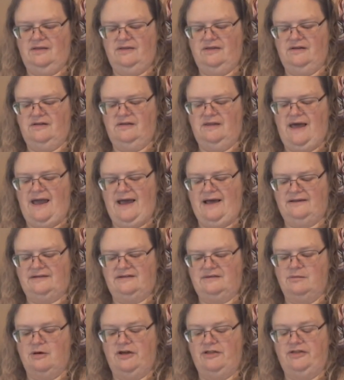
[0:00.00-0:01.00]
The
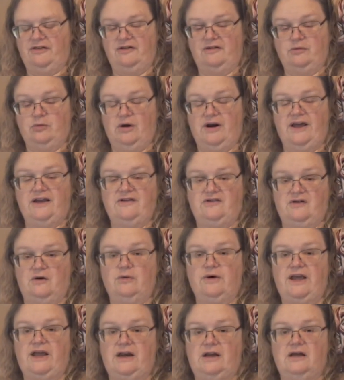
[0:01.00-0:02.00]
last month is what I
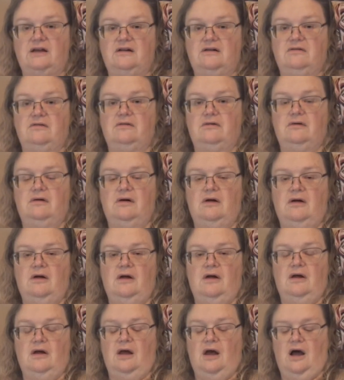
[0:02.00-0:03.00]
donated.
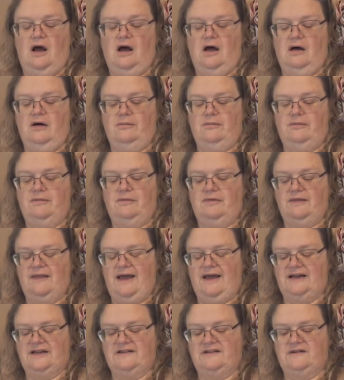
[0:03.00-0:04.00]

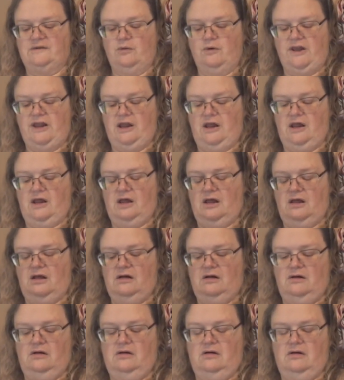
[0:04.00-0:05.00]
Last week,
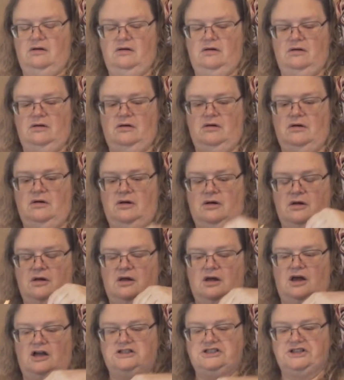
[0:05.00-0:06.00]

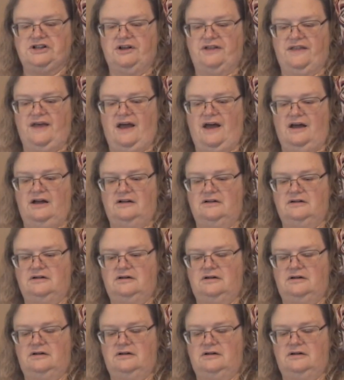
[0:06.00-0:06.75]
I took that.